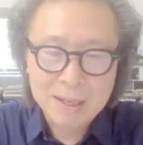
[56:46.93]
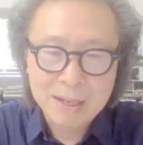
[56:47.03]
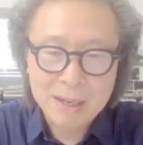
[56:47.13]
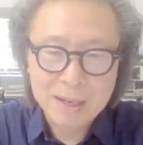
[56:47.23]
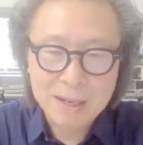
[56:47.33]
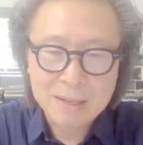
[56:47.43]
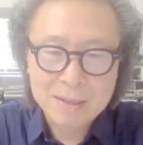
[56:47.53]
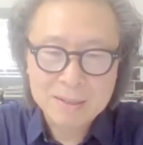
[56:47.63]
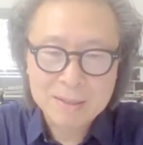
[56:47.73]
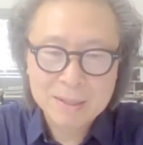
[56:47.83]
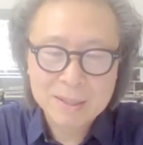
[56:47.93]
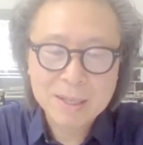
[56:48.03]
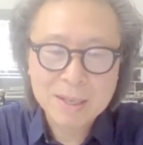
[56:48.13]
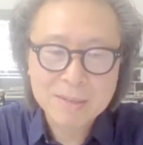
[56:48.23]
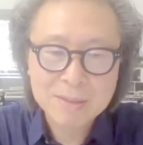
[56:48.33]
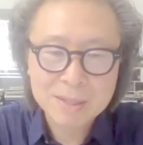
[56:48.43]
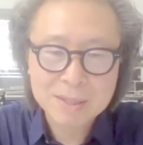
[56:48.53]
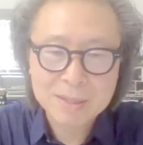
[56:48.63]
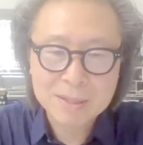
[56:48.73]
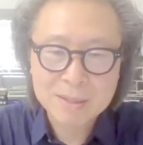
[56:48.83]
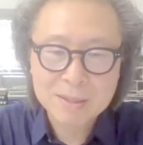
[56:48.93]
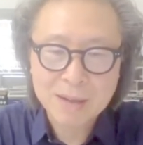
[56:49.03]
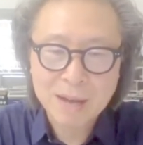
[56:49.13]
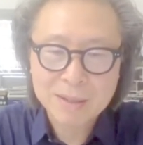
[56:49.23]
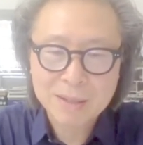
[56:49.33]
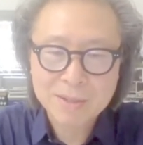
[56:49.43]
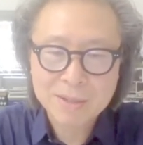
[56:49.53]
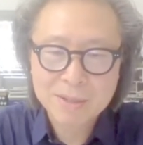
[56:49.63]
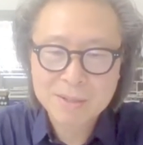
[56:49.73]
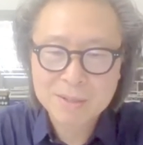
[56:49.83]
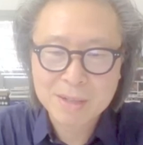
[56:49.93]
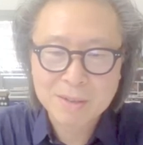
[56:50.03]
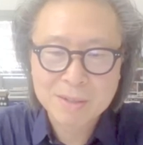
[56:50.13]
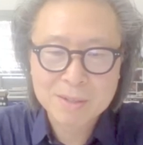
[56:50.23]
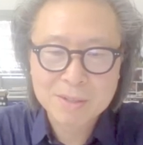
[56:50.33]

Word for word: uh, he considered architecture is not